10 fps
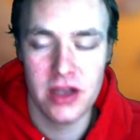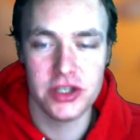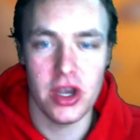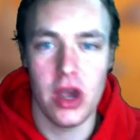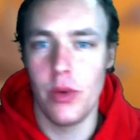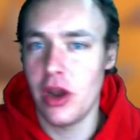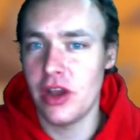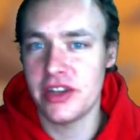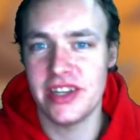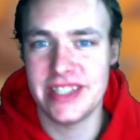So
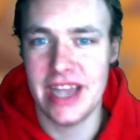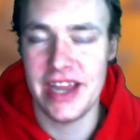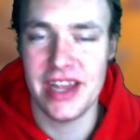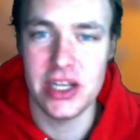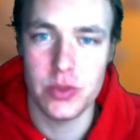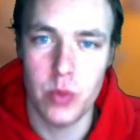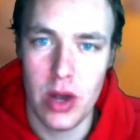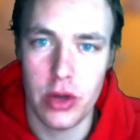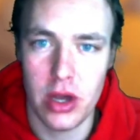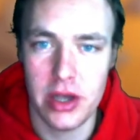like I said as
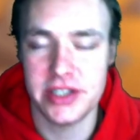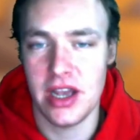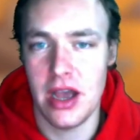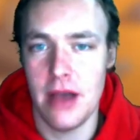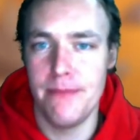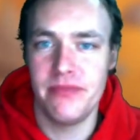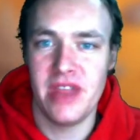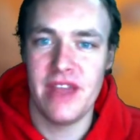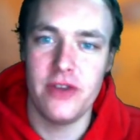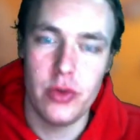well guys, um,
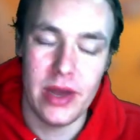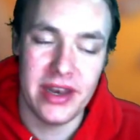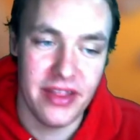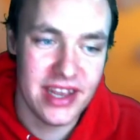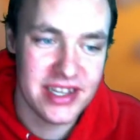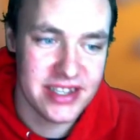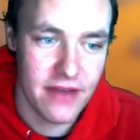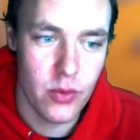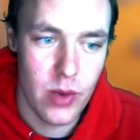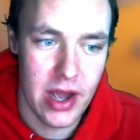if you enter this
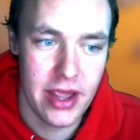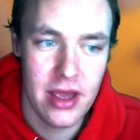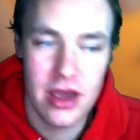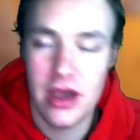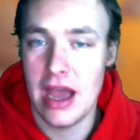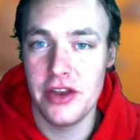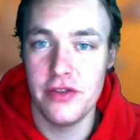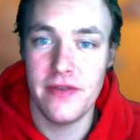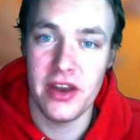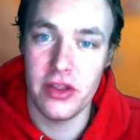giveaway and
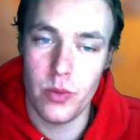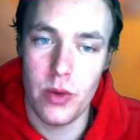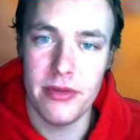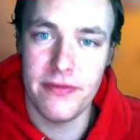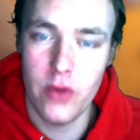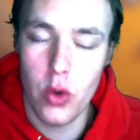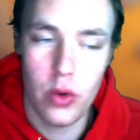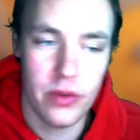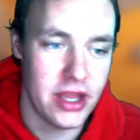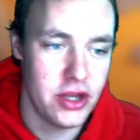you've entered the one
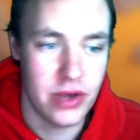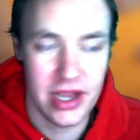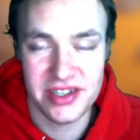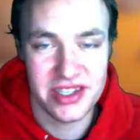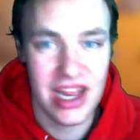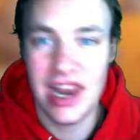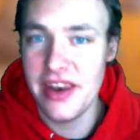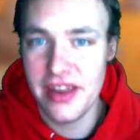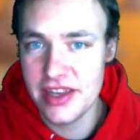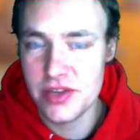before, then you can still
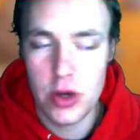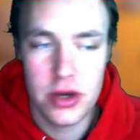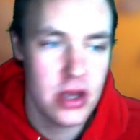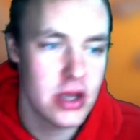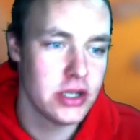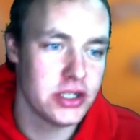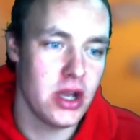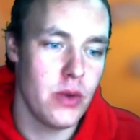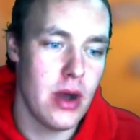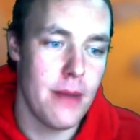enter this one.
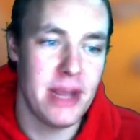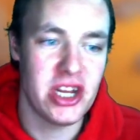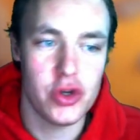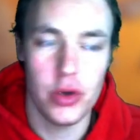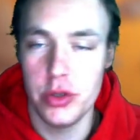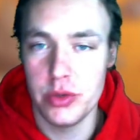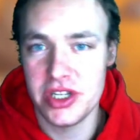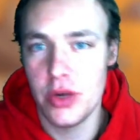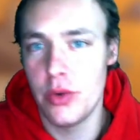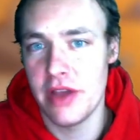So uh, make sure you
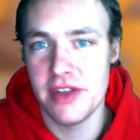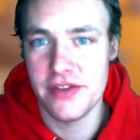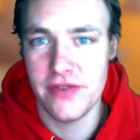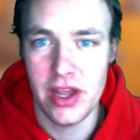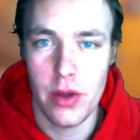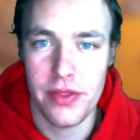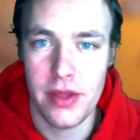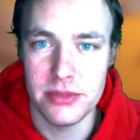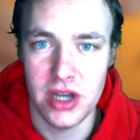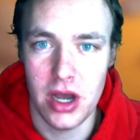still give this video a
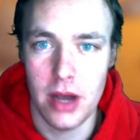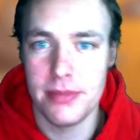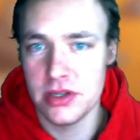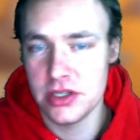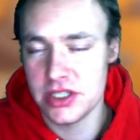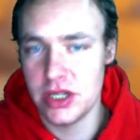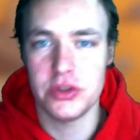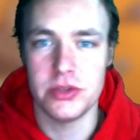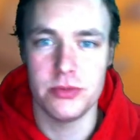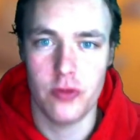thumbs up, still
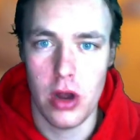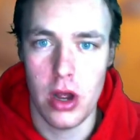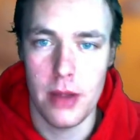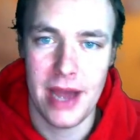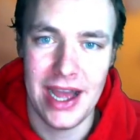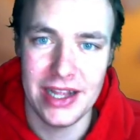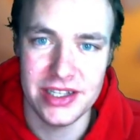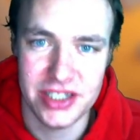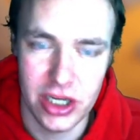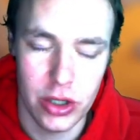subscribe and
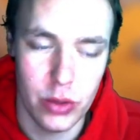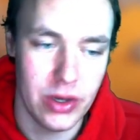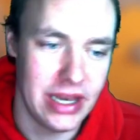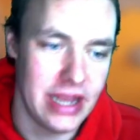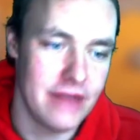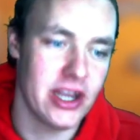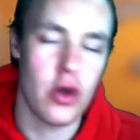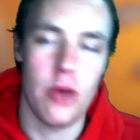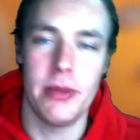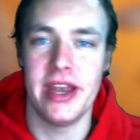still leave a
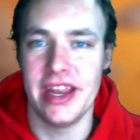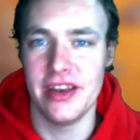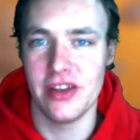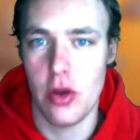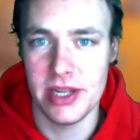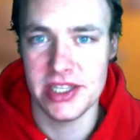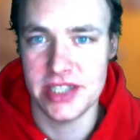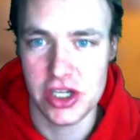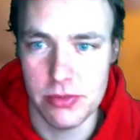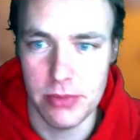comment in the comment
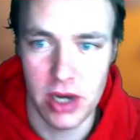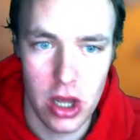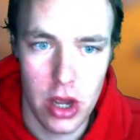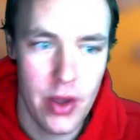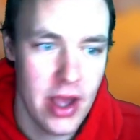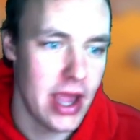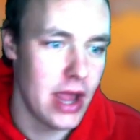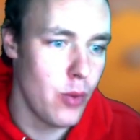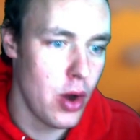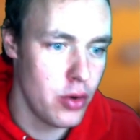section below.
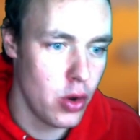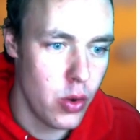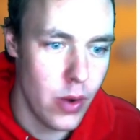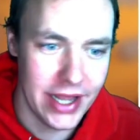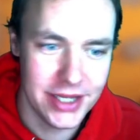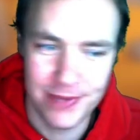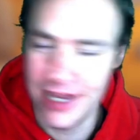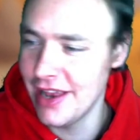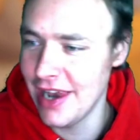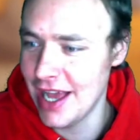It won't always be
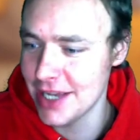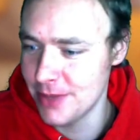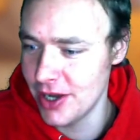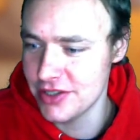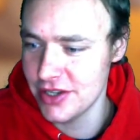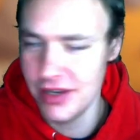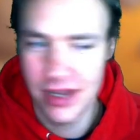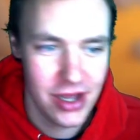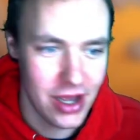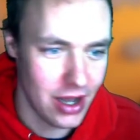the last person.
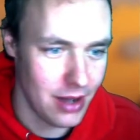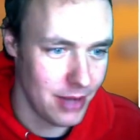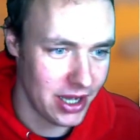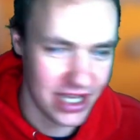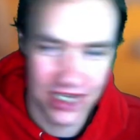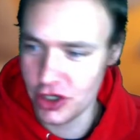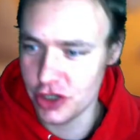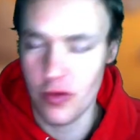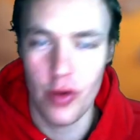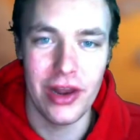Um, I guess I
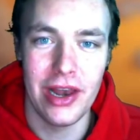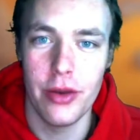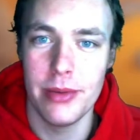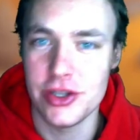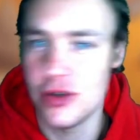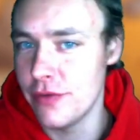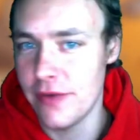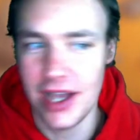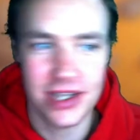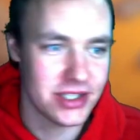scrolled a little bit too
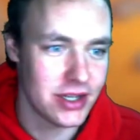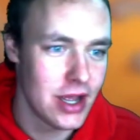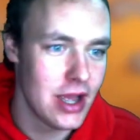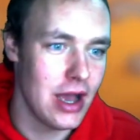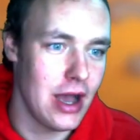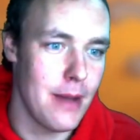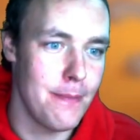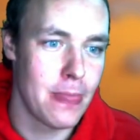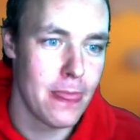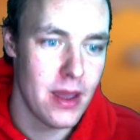fast.
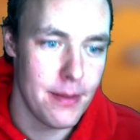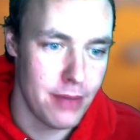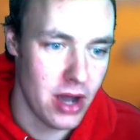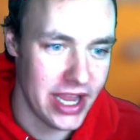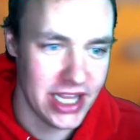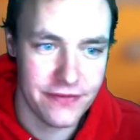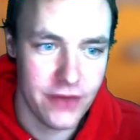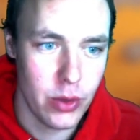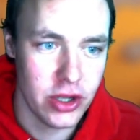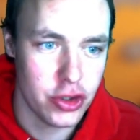Um, but it's
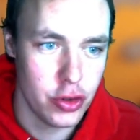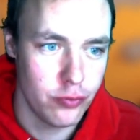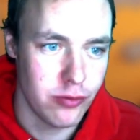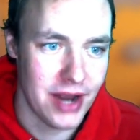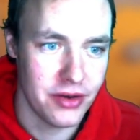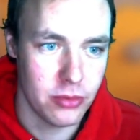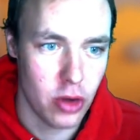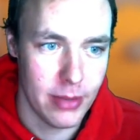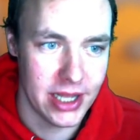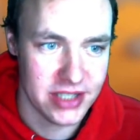filtered to random
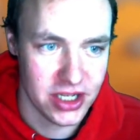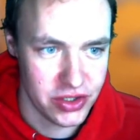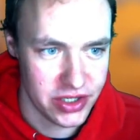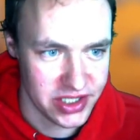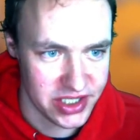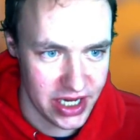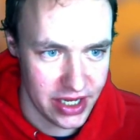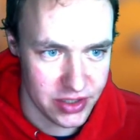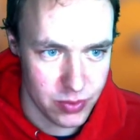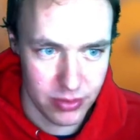comments as you can see
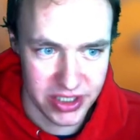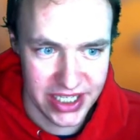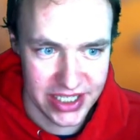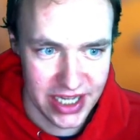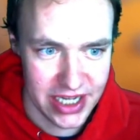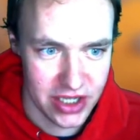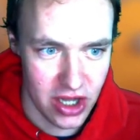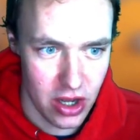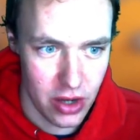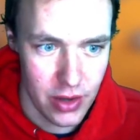this one was six days
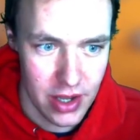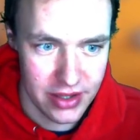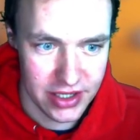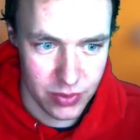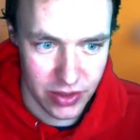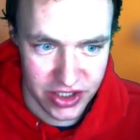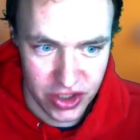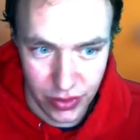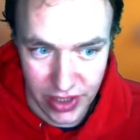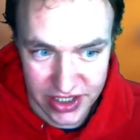ago this one is
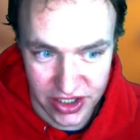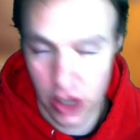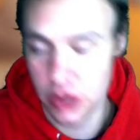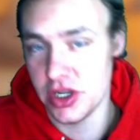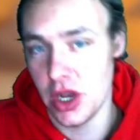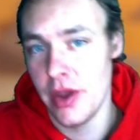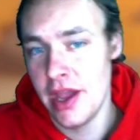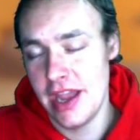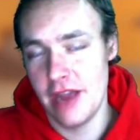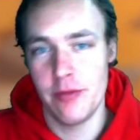two days ago so
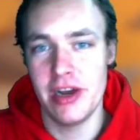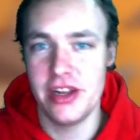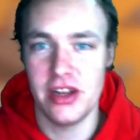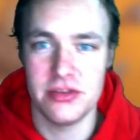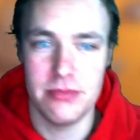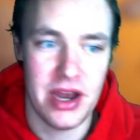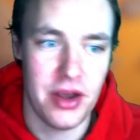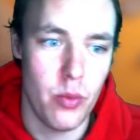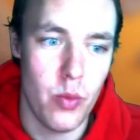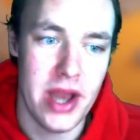it really doesn't
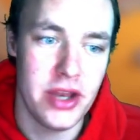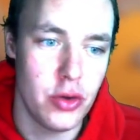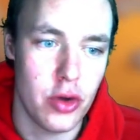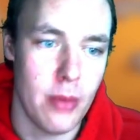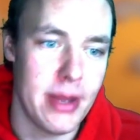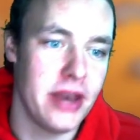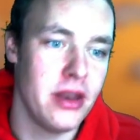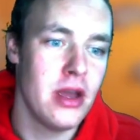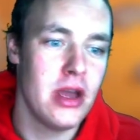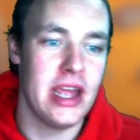matter when you comment
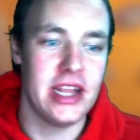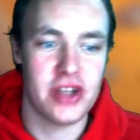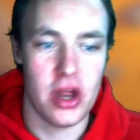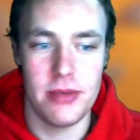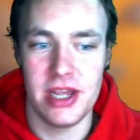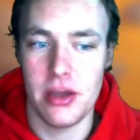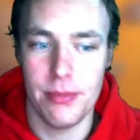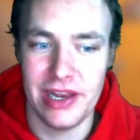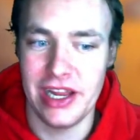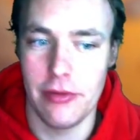it's going to be
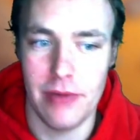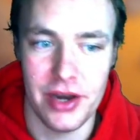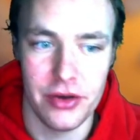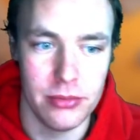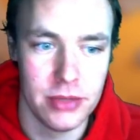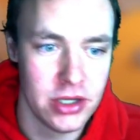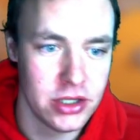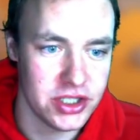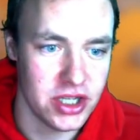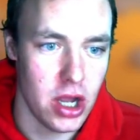completely random
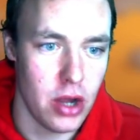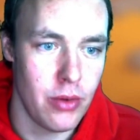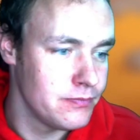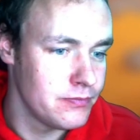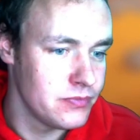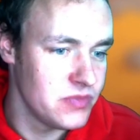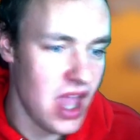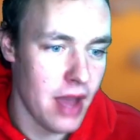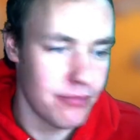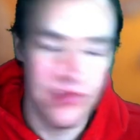so
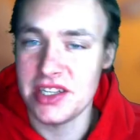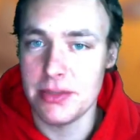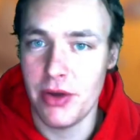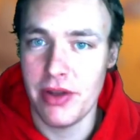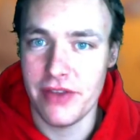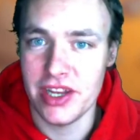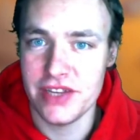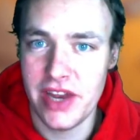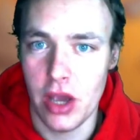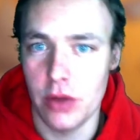yeah, that's about it for this
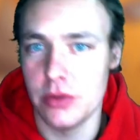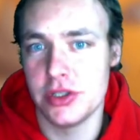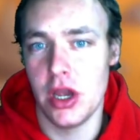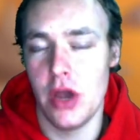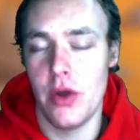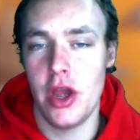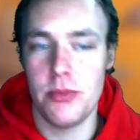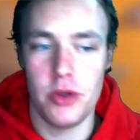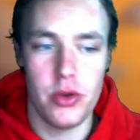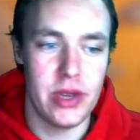video. So I
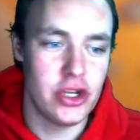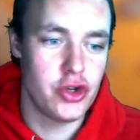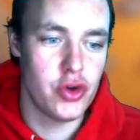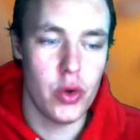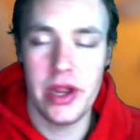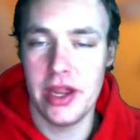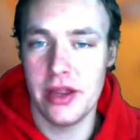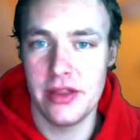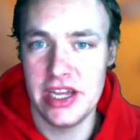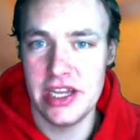hope you enjoy
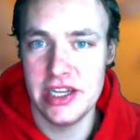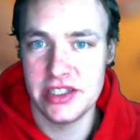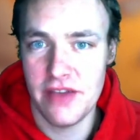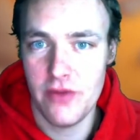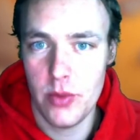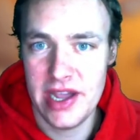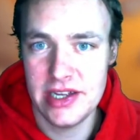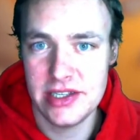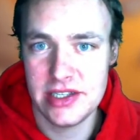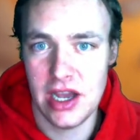these
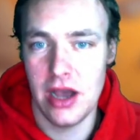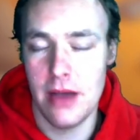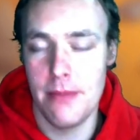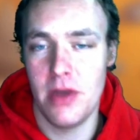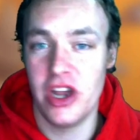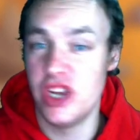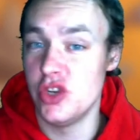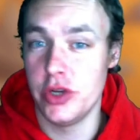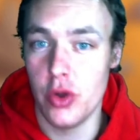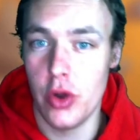giveaways. Um, I
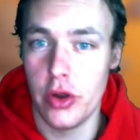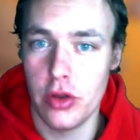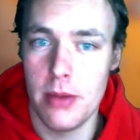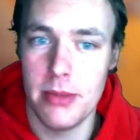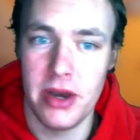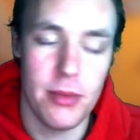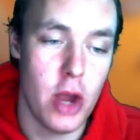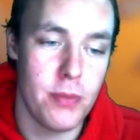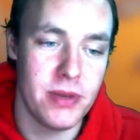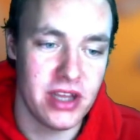enjoy doing them and I'm
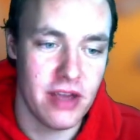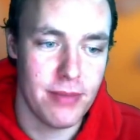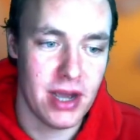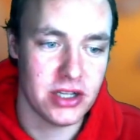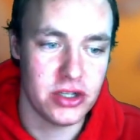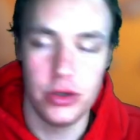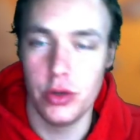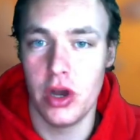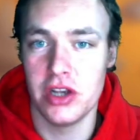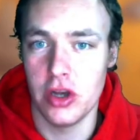hoping to give back to you
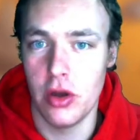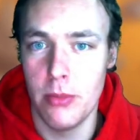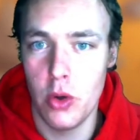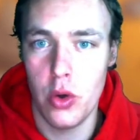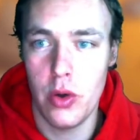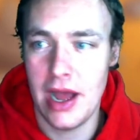guys a lot more.